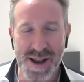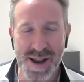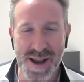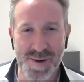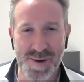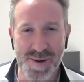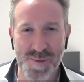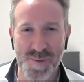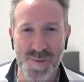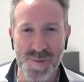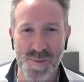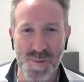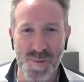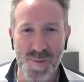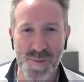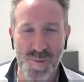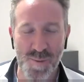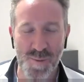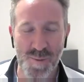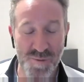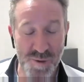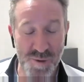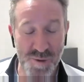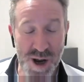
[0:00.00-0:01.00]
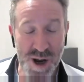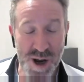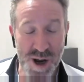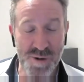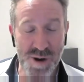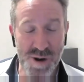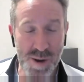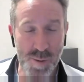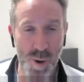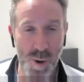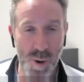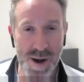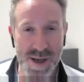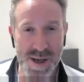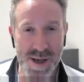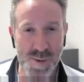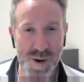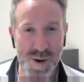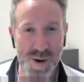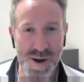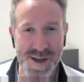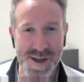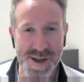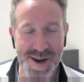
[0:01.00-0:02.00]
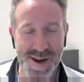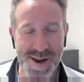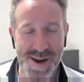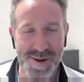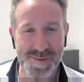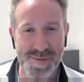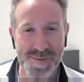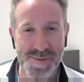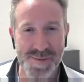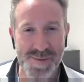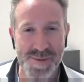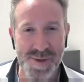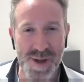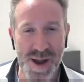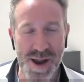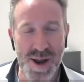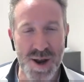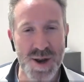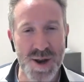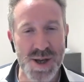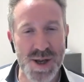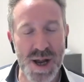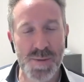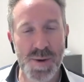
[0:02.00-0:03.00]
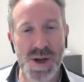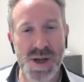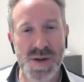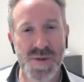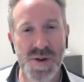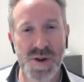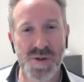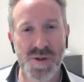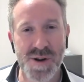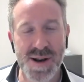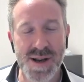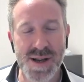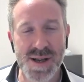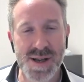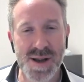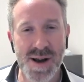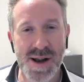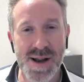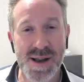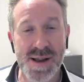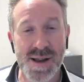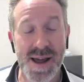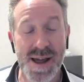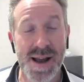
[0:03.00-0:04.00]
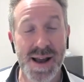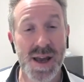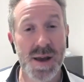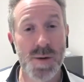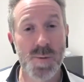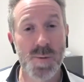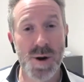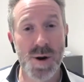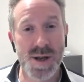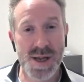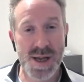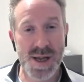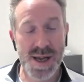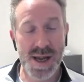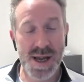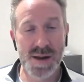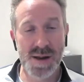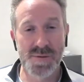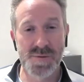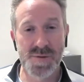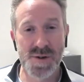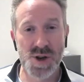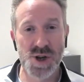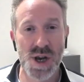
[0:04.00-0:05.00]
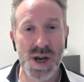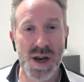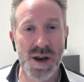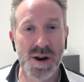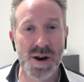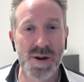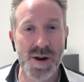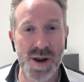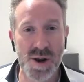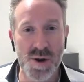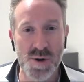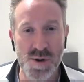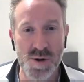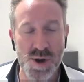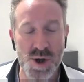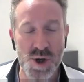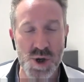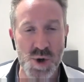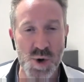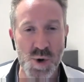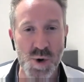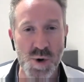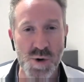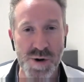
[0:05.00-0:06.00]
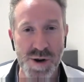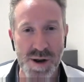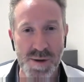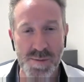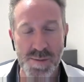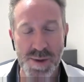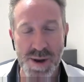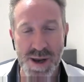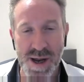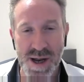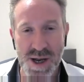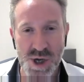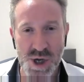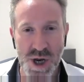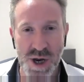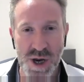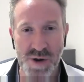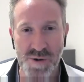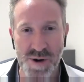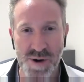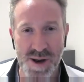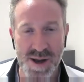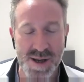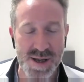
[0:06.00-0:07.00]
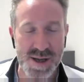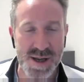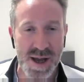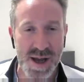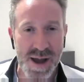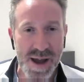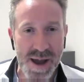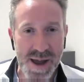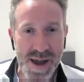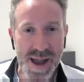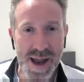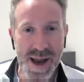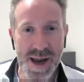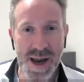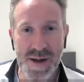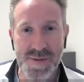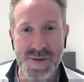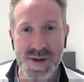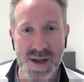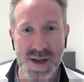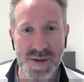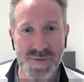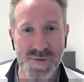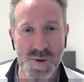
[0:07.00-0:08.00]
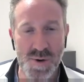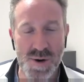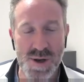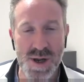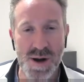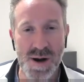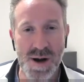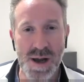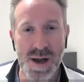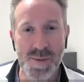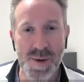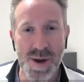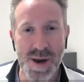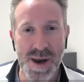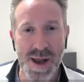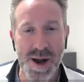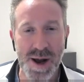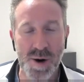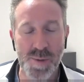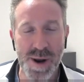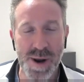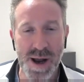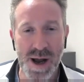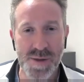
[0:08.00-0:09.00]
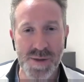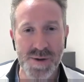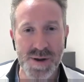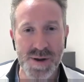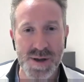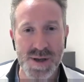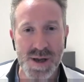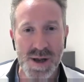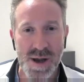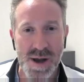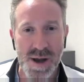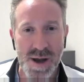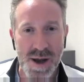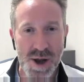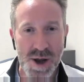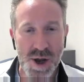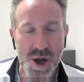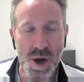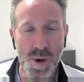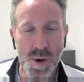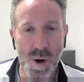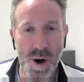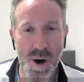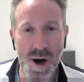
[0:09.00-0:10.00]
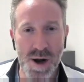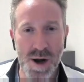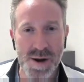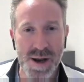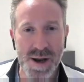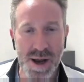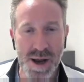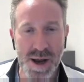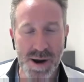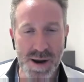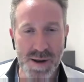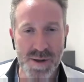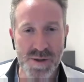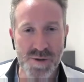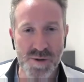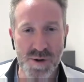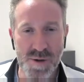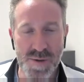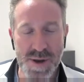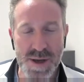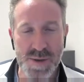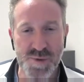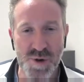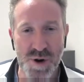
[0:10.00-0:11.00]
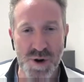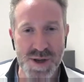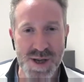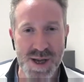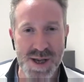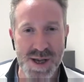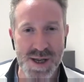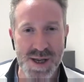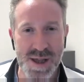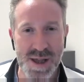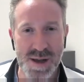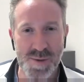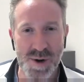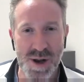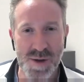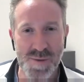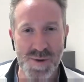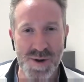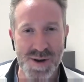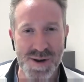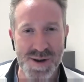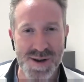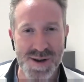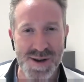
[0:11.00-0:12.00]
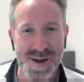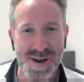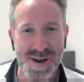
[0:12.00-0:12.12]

again really really wise words adam thank you so much for your insight thank you once again for sharing your story and being generous enough to give your time in helping others who are going through this process at the moment